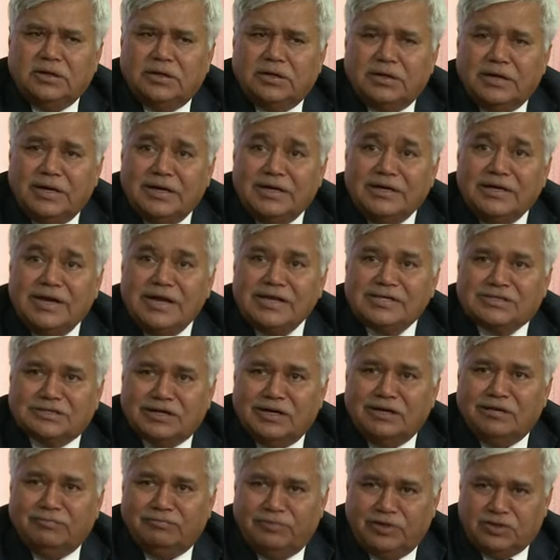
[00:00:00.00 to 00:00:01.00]

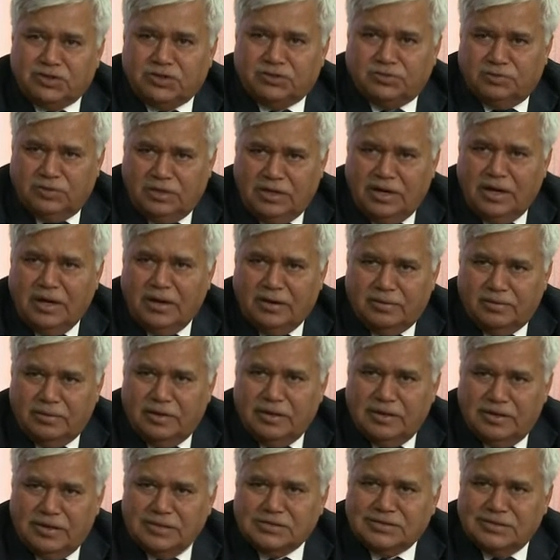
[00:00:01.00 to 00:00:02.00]
radiation which they are
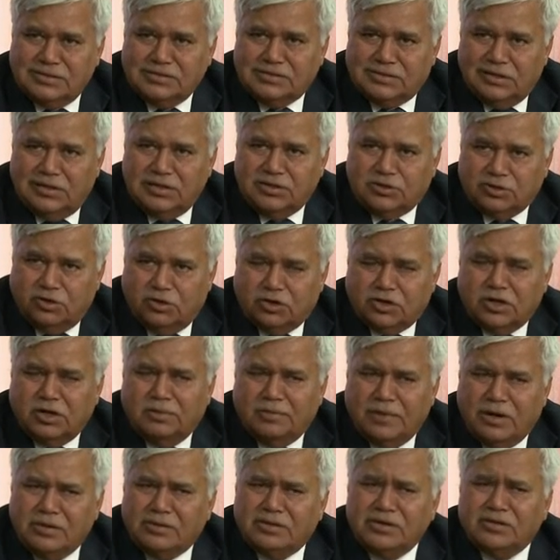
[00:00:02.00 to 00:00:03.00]
essentially talking
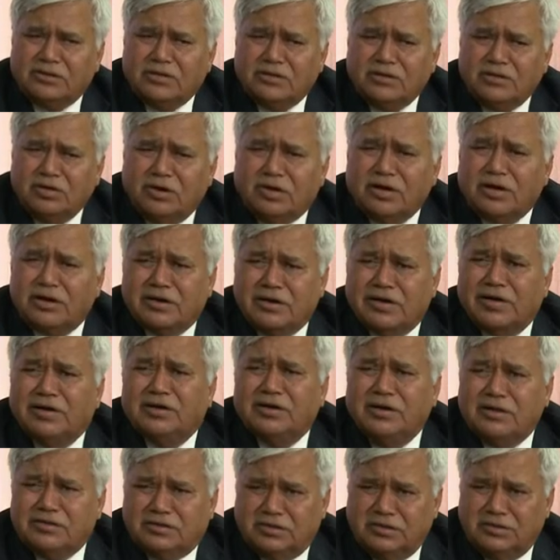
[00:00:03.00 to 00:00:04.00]
about, this is not a
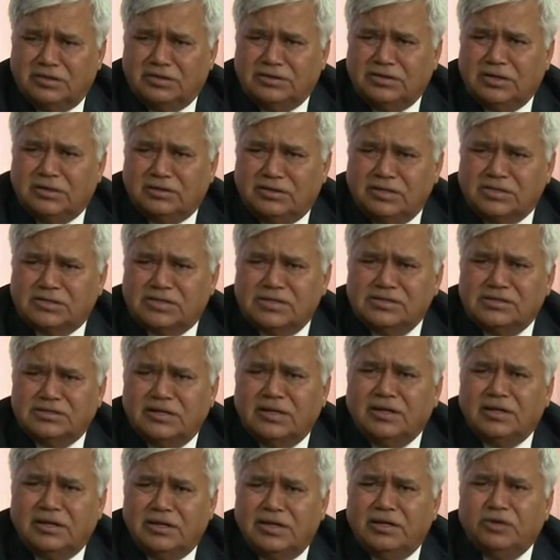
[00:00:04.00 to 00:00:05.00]
radiation, these are
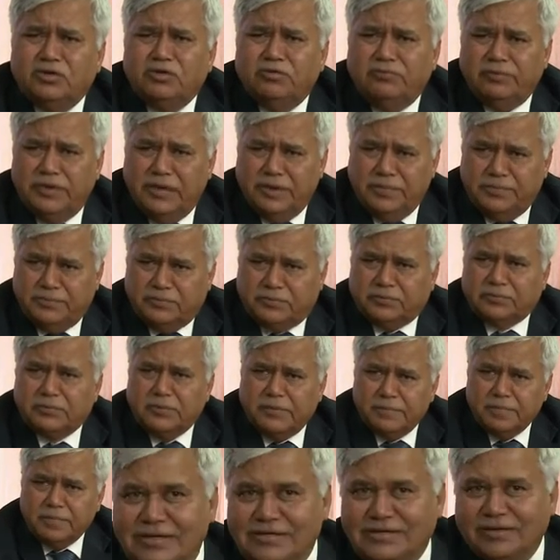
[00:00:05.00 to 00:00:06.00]
essentially radio waves.
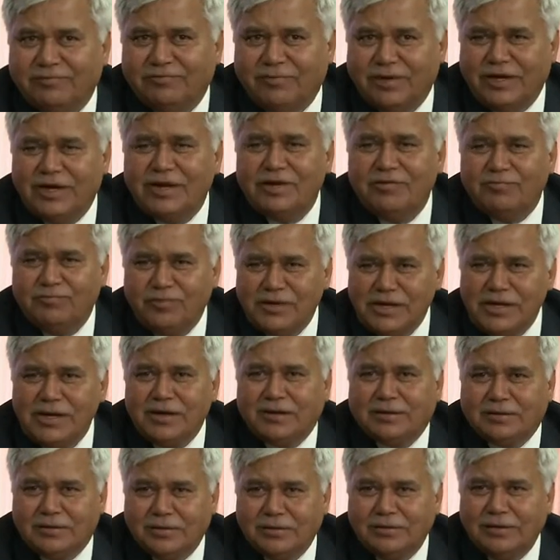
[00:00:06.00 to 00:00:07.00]
It's a very
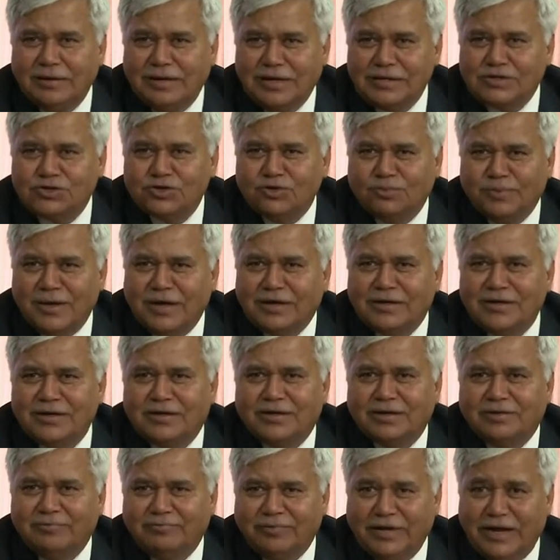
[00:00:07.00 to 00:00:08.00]
weak
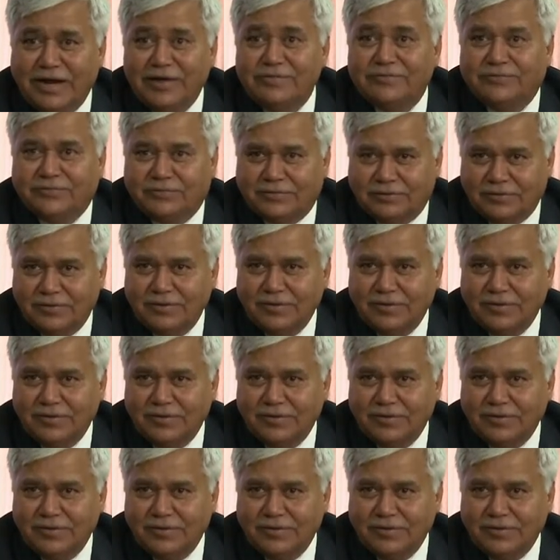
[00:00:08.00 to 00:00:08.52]
electromagnetic waves